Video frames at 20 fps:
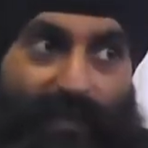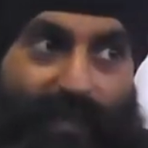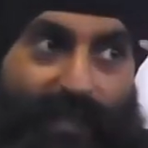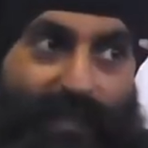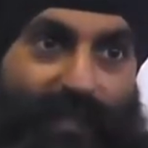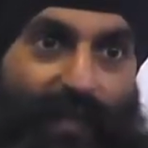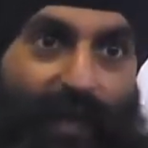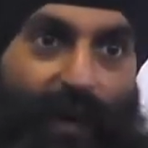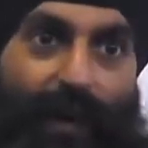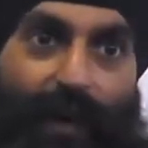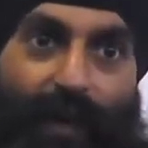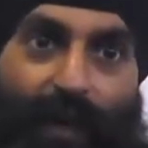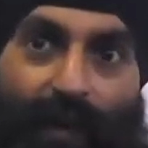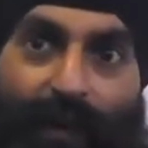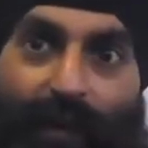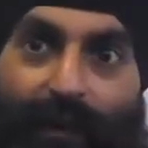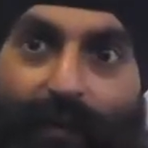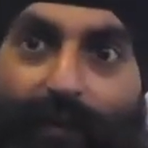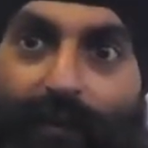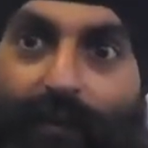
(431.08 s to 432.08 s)

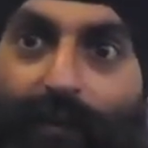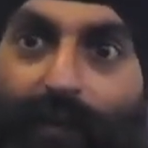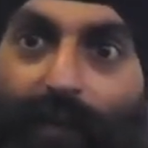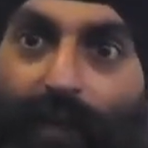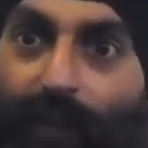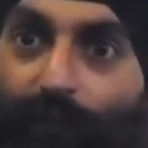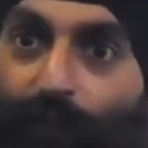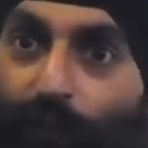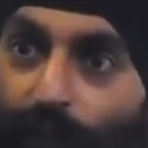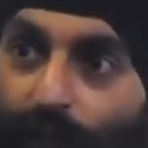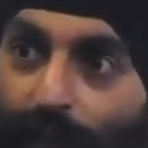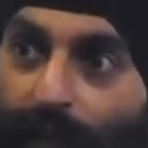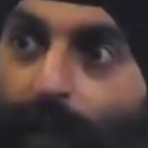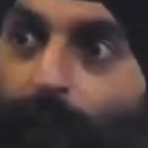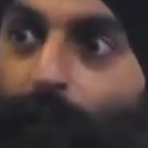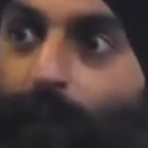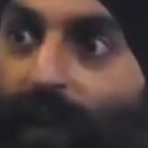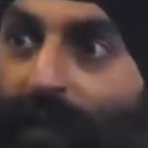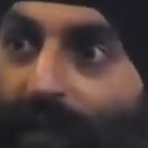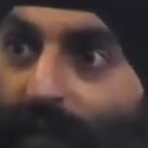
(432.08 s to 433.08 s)
desire, if you
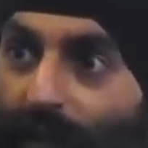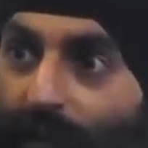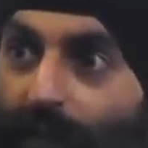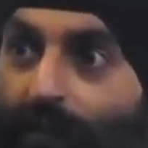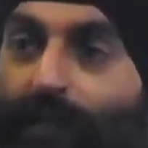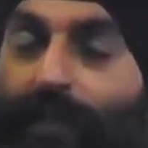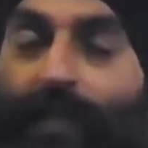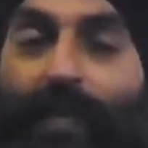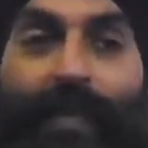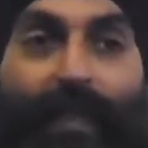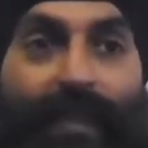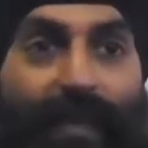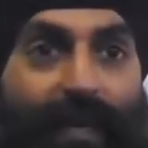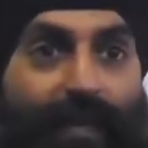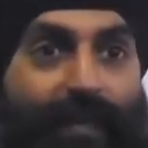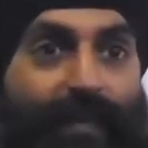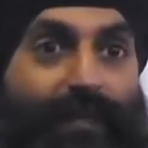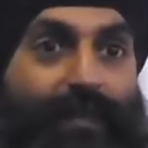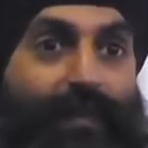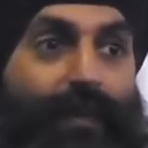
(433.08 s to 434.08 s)
keep indulging in
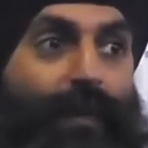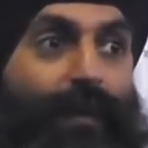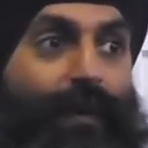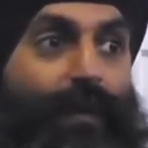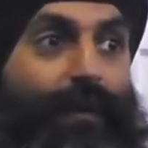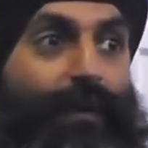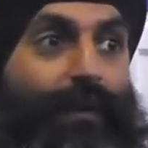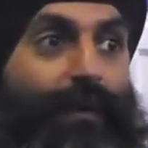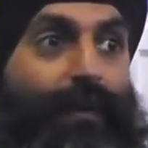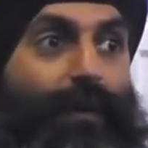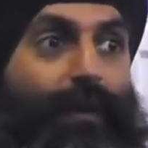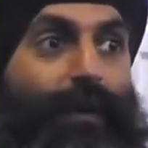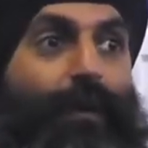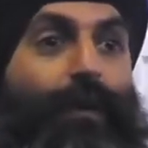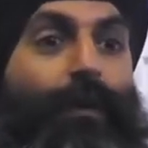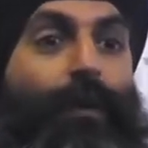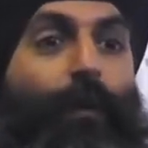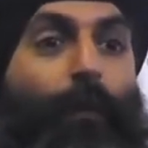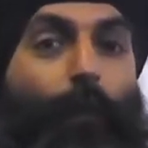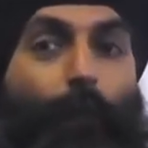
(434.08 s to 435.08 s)
that desire,
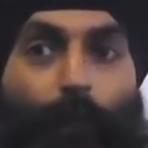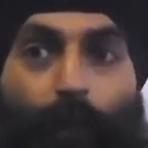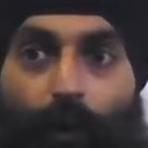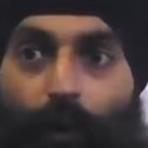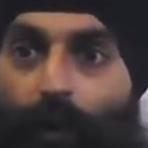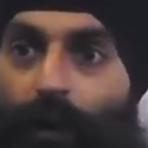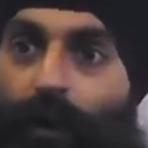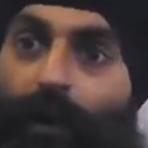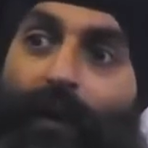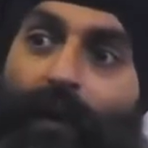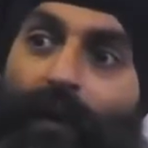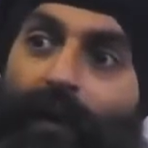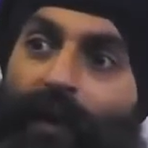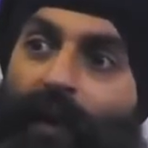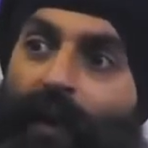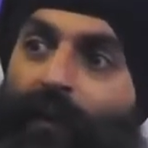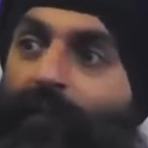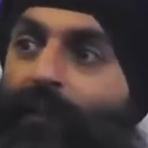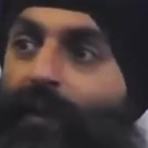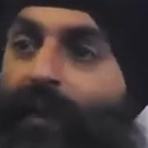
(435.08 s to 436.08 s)
your bhukh
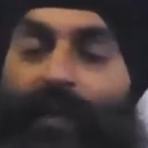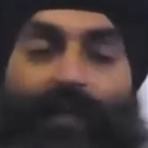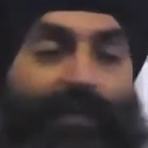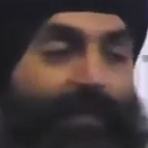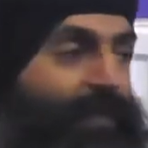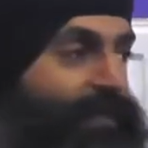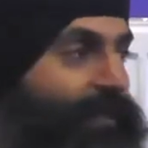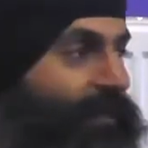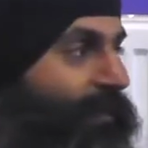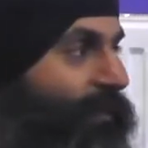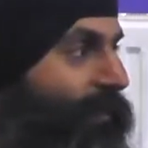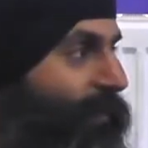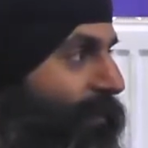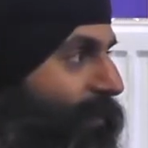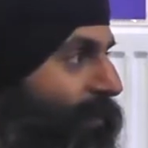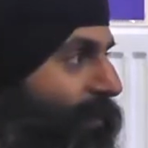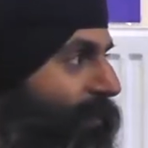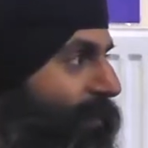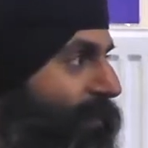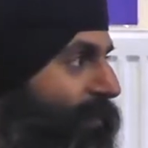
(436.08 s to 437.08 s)
never gets
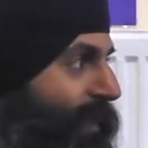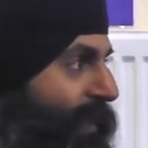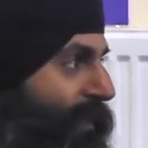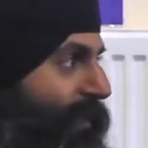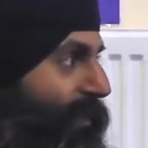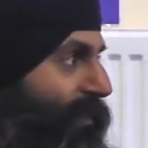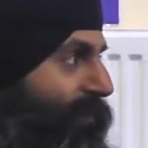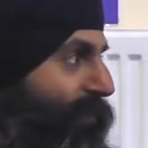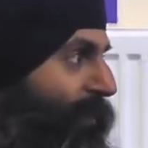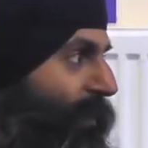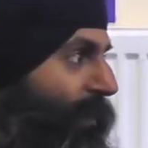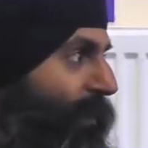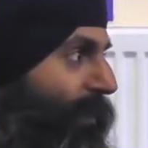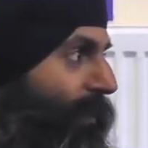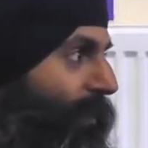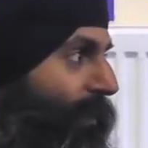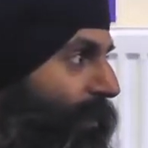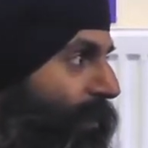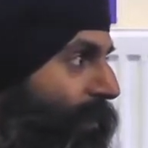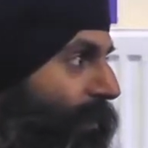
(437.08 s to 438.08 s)
satisfied.